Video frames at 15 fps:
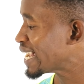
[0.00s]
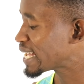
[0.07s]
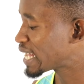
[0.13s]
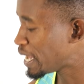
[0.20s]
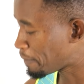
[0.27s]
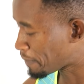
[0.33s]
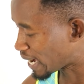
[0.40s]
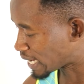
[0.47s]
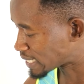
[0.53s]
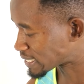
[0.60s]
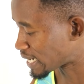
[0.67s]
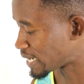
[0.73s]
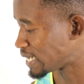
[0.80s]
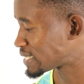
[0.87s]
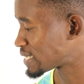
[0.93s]
Keep
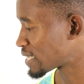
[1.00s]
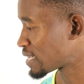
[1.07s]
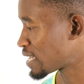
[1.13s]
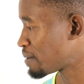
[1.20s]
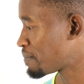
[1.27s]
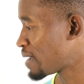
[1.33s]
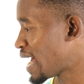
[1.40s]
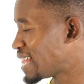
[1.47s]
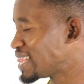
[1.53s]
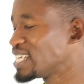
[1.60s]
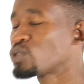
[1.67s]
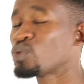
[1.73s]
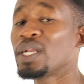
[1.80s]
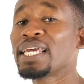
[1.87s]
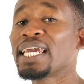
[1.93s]
alternating them, and
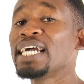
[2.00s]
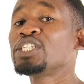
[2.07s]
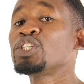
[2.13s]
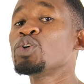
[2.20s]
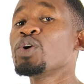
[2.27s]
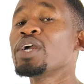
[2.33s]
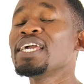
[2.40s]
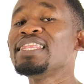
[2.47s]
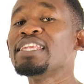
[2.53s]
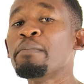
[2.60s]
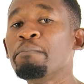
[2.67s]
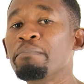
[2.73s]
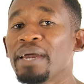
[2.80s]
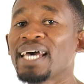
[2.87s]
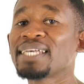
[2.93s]
this will get you in the
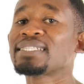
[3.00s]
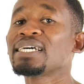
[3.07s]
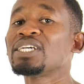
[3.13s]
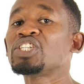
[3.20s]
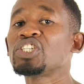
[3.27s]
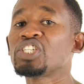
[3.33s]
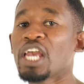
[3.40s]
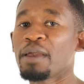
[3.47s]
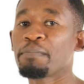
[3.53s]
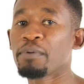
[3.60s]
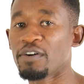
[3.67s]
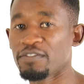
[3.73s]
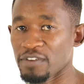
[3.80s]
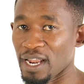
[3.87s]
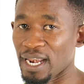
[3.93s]
best shape
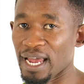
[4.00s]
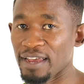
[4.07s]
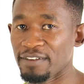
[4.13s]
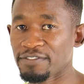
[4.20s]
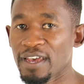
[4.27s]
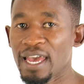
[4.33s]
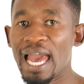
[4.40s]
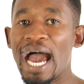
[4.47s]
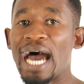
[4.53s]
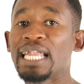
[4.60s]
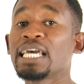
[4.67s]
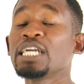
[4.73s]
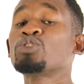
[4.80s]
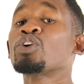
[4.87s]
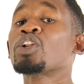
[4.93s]
of your life.
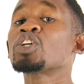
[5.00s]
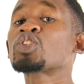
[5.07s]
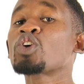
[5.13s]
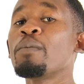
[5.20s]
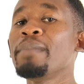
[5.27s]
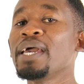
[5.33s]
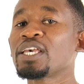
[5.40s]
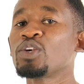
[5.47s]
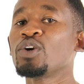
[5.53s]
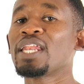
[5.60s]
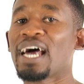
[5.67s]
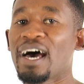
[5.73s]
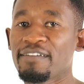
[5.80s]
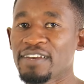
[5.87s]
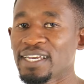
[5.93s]
And it will also make you
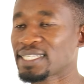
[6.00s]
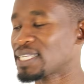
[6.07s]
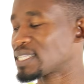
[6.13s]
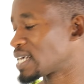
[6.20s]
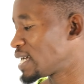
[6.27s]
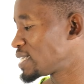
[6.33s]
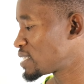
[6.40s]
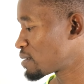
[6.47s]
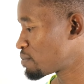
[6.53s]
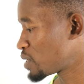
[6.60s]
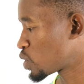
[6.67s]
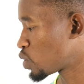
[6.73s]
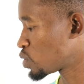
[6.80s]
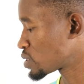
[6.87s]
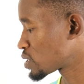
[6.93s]
love exercising
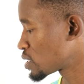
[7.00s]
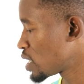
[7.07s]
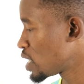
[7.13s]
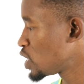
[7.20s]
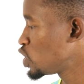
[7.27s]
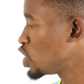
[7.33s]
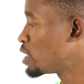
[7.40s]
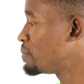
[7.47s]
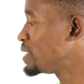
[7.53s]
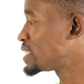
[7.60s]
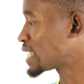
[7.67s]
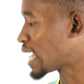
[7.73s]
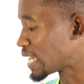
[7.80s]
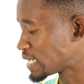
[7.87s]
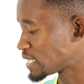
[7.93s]
because you'll be
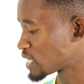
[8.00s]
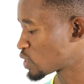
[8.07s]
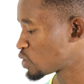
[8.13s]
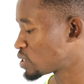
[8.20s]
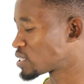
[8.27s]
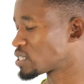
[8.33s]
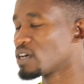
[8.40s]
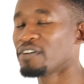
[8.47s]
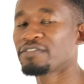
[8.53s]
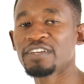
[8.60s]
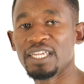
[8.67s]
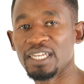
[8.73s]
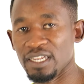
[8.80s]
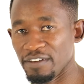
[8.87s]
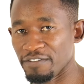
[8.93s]
challenging yourself
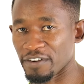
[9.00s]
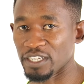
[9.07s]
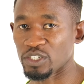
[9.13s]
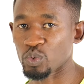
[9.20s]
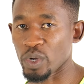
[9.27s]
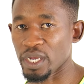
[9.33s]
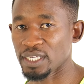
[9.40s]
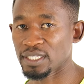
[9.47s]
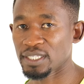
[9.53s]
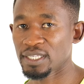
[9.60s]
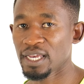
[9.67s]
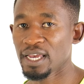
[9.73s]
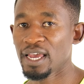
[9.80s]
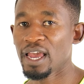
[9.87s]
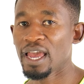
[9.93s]
in different ways.